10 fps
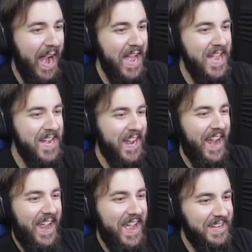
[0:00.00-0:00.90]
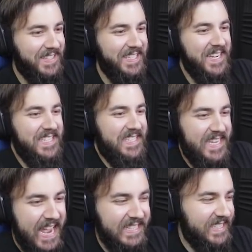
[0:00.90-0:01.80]
I hate
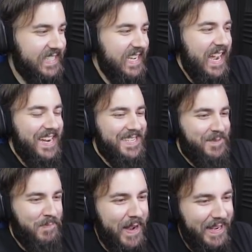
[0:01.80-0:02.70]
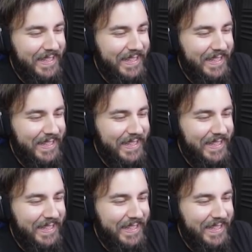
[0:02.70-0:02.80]
snakes and spiders.